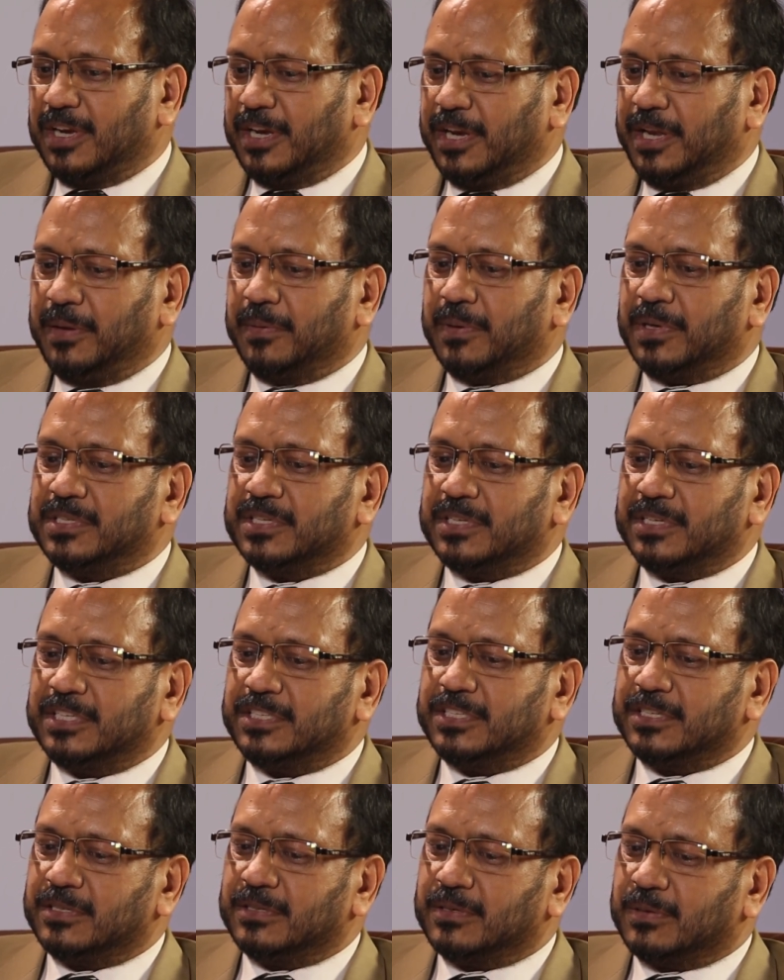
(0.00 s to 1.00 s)
newer
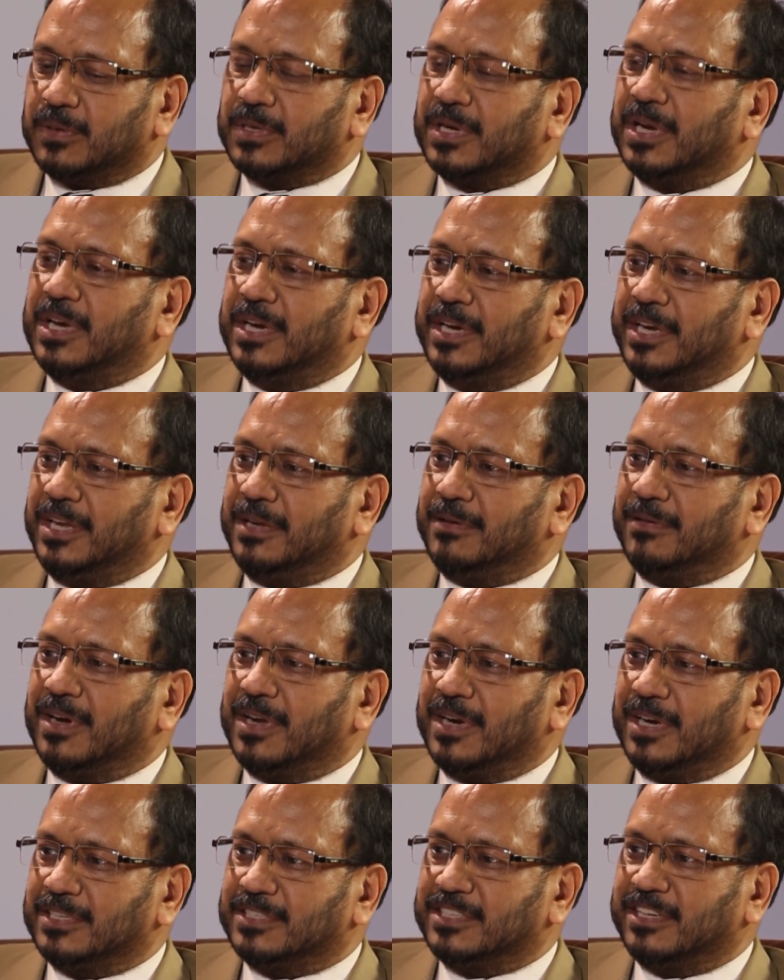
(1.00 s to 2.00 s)
generation oral
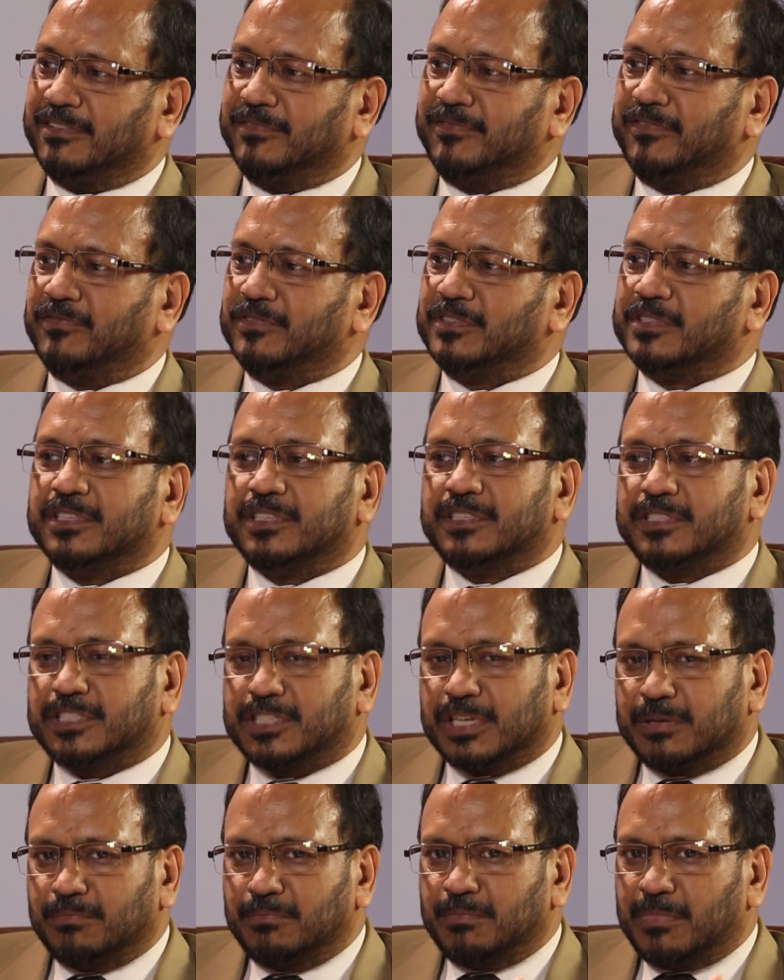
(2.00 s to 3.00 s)
anticoagulants have
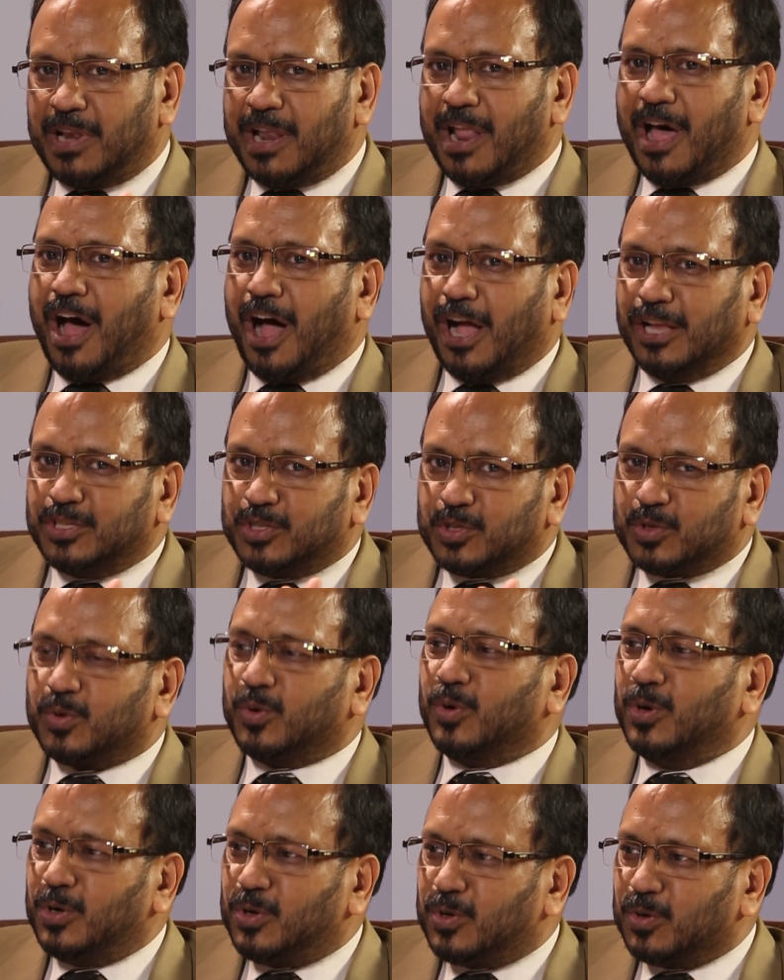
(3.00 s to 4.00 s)
some large
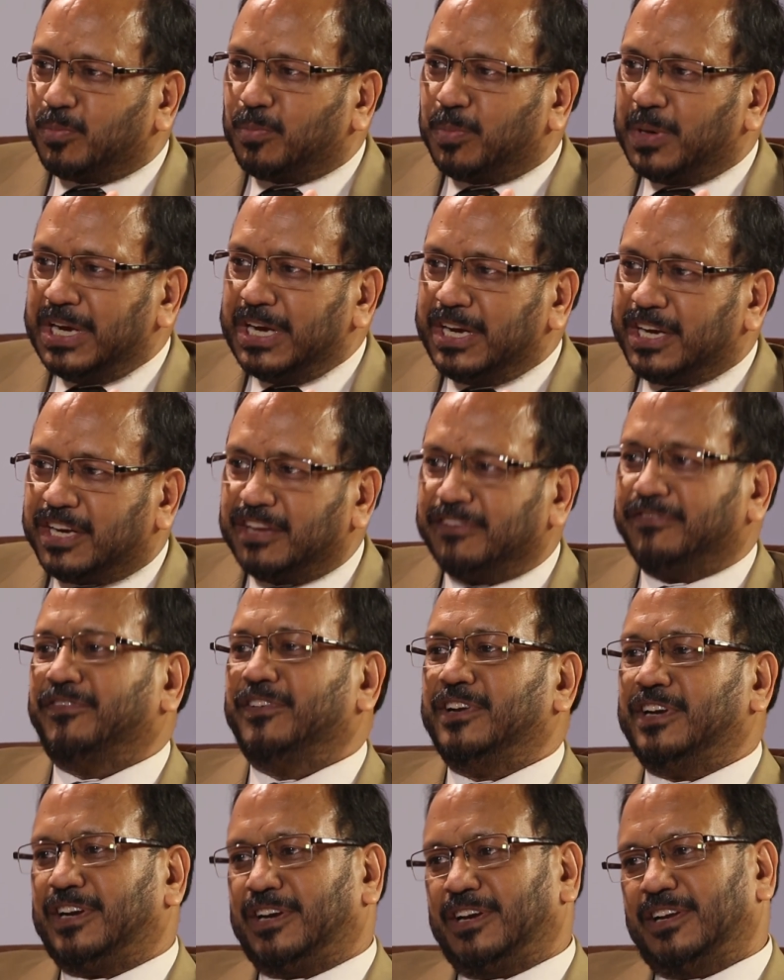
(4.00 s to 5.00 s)
role to play
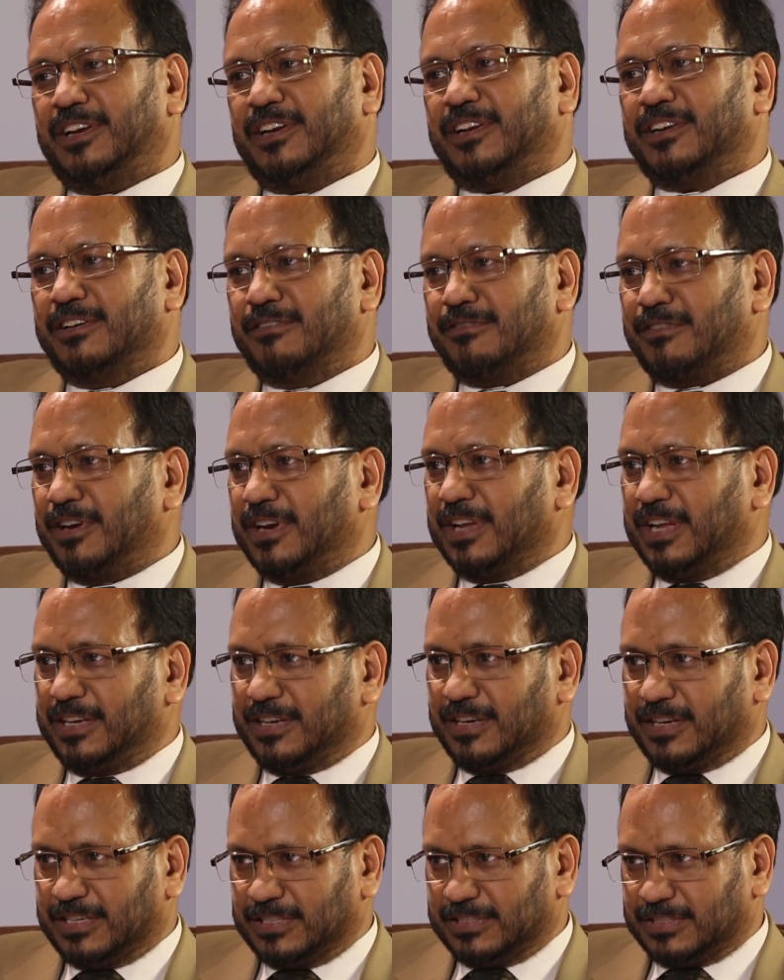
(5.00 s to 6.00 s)
definitely in country
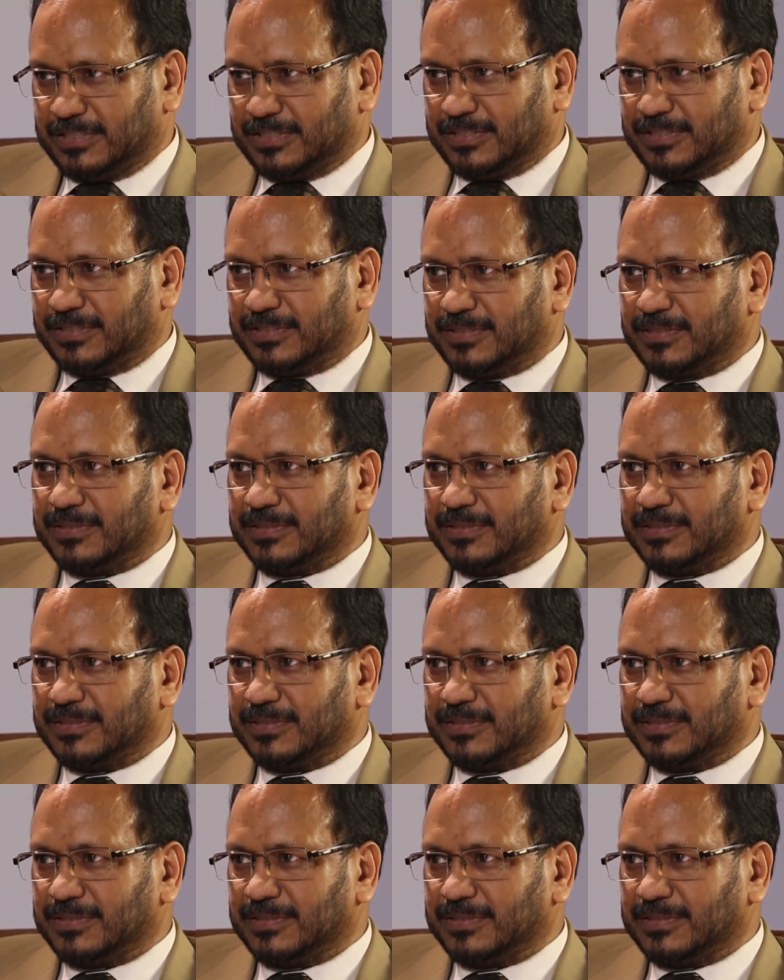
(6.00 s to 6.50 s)
like ours.